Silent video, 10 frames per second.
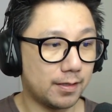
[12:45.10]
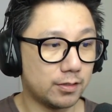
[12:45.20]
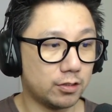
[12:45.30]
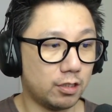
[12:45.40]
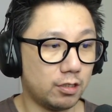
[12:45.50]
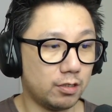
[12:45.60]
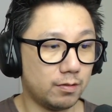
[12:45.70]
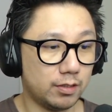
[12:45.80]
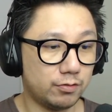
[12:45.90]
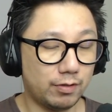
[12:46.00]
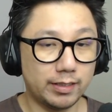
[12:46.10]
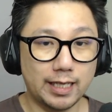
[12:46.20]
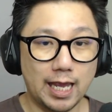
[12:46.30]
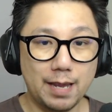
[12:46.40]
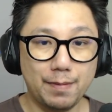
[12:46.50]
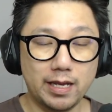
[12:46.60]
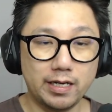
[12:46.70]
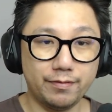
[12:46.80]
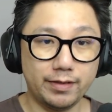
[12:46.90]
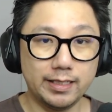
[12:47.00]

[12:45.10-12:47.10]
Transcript: So let's run the game and if